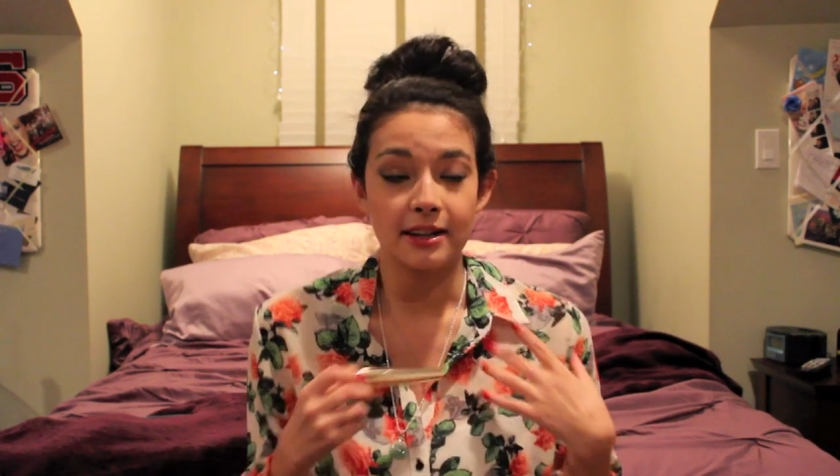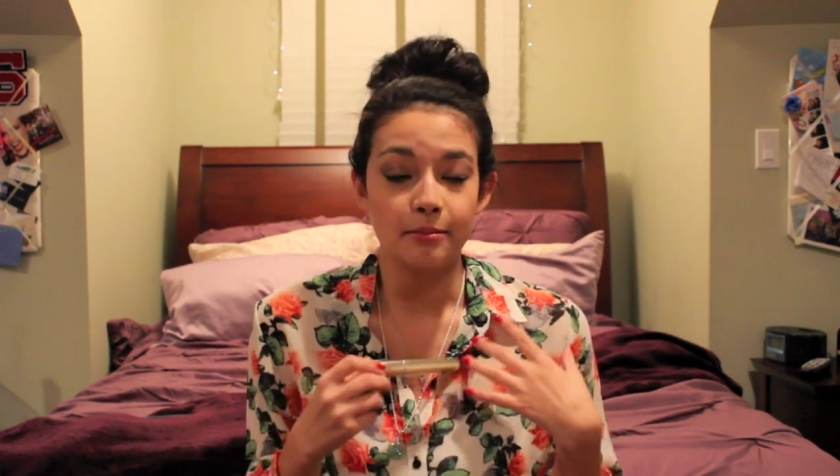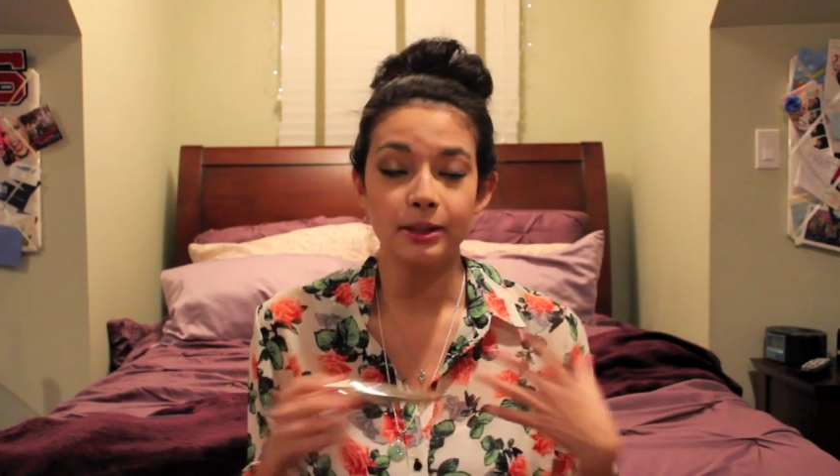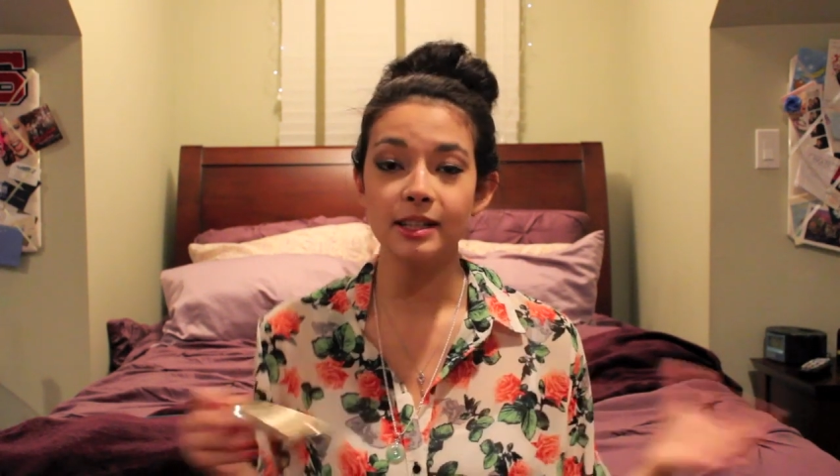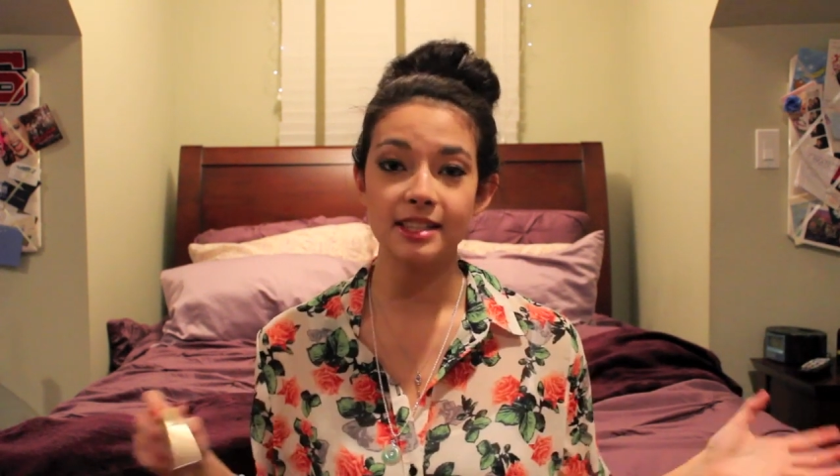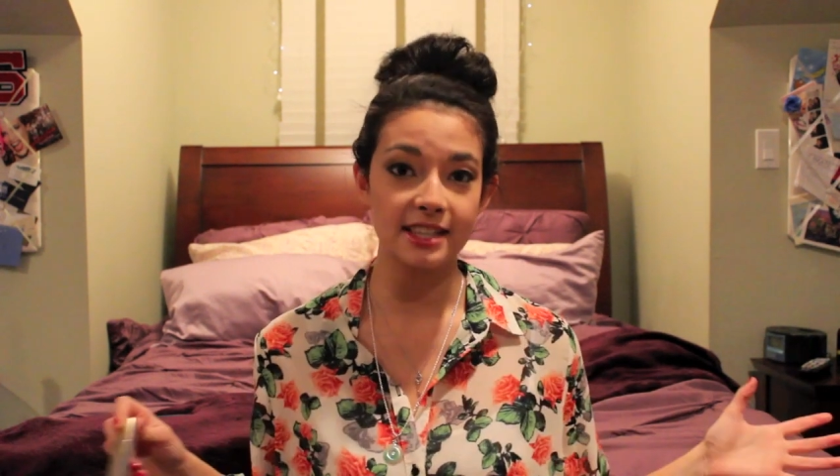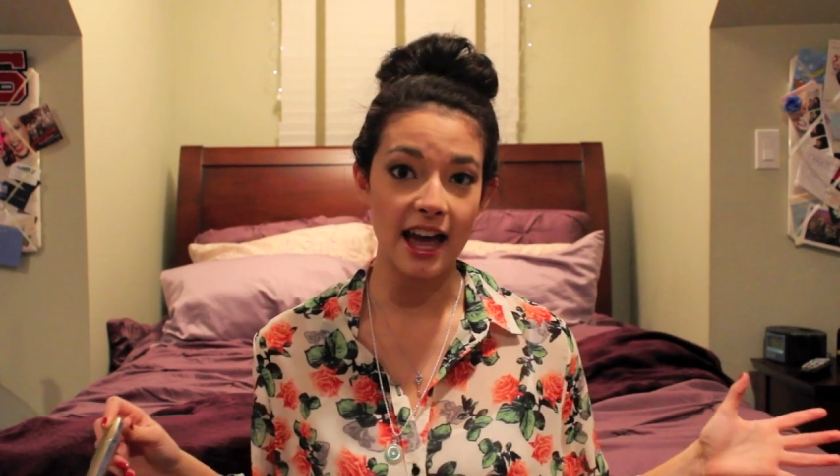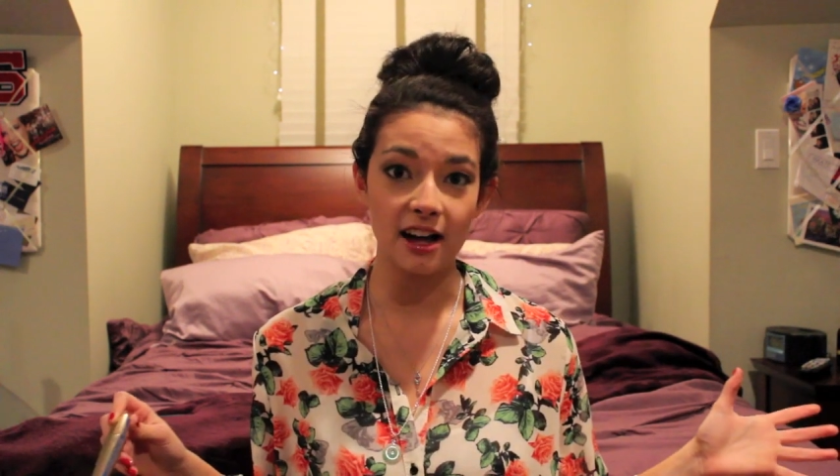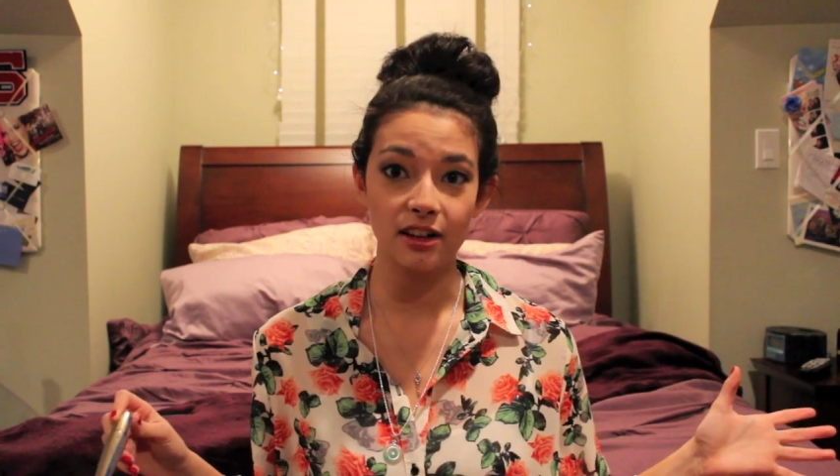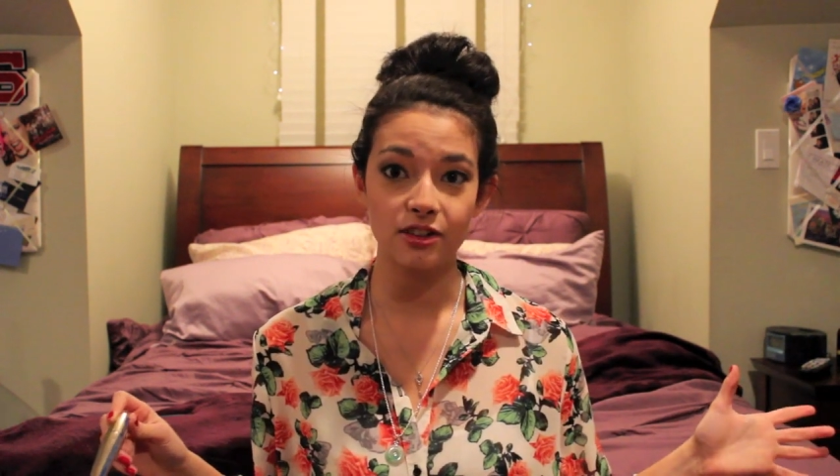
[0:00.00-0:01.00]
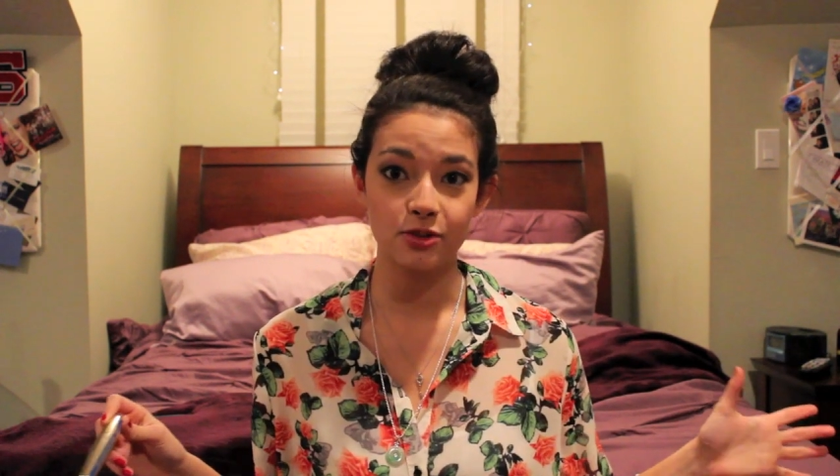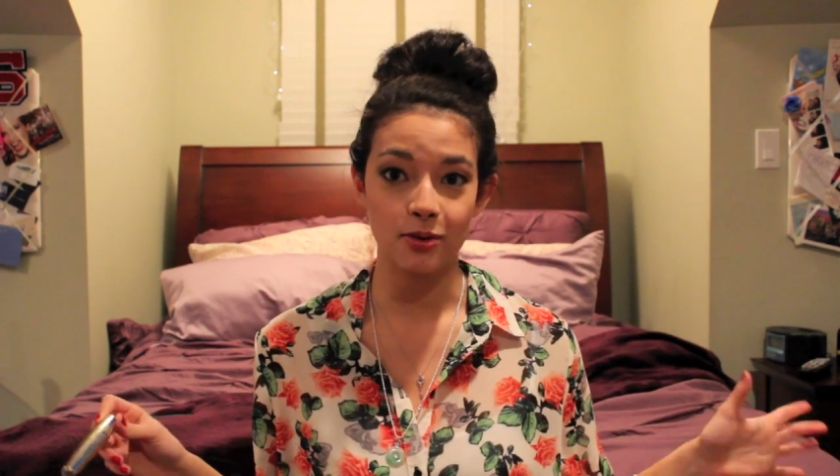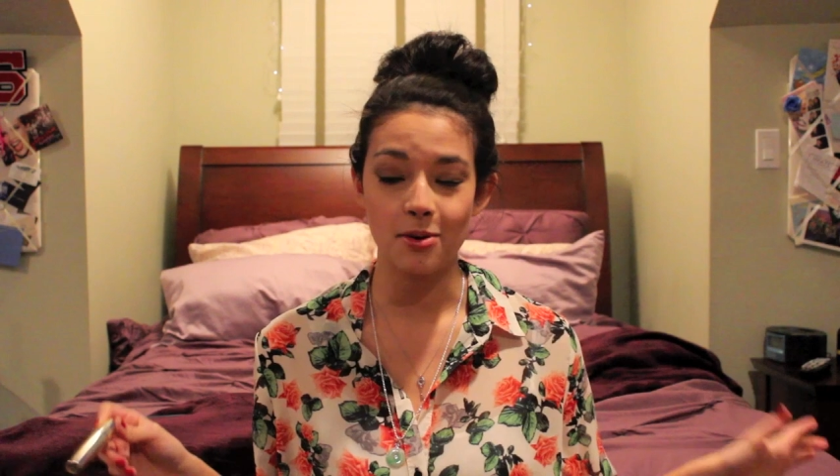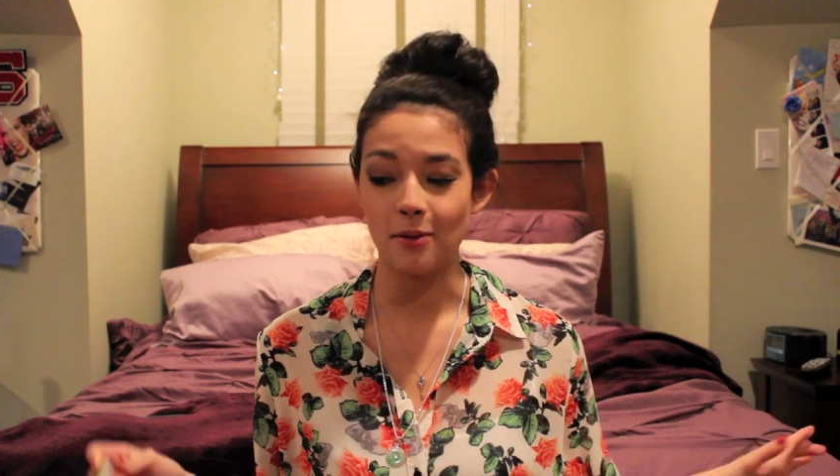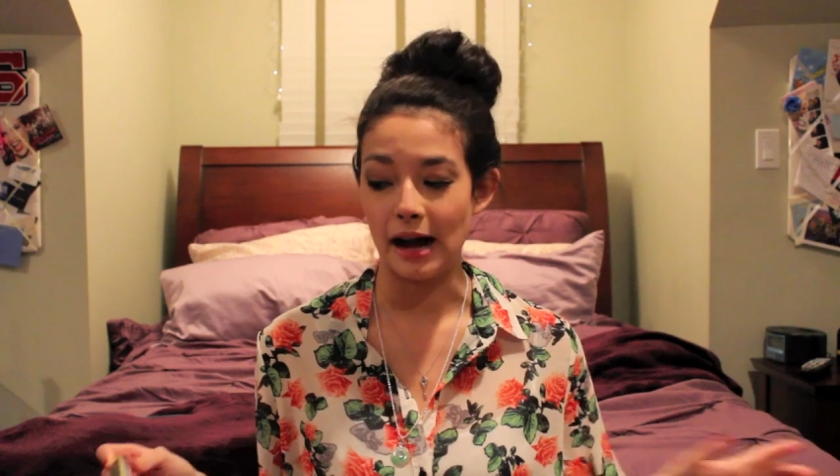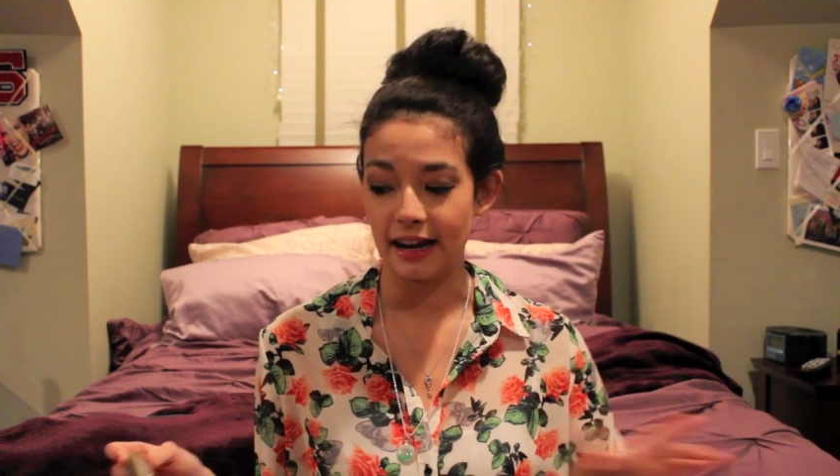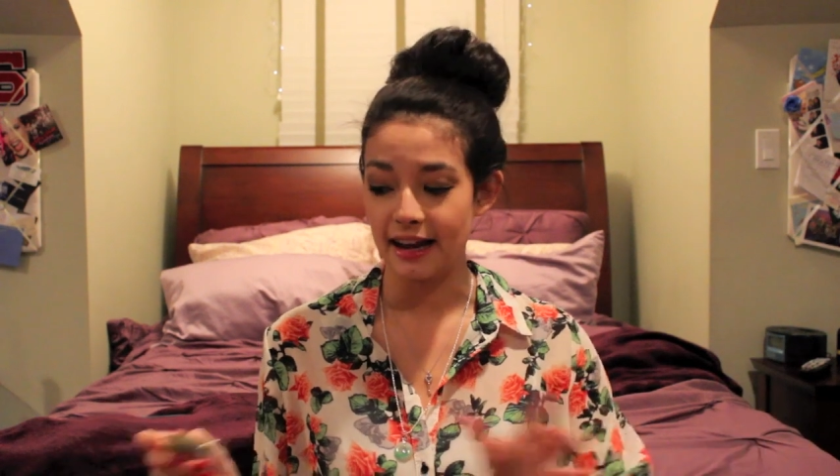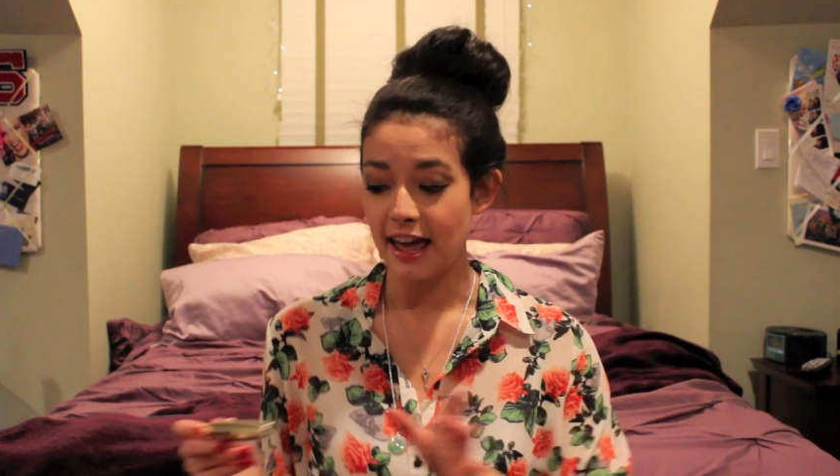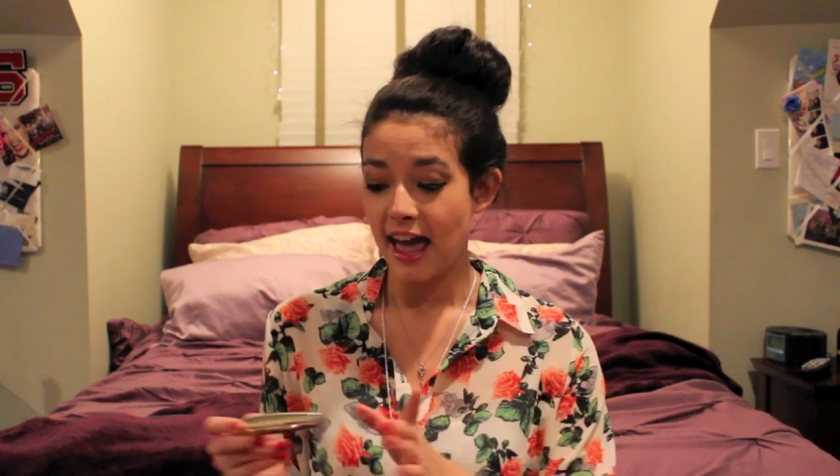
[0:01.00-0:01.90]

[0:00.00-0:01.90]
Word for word: complete sale store-wide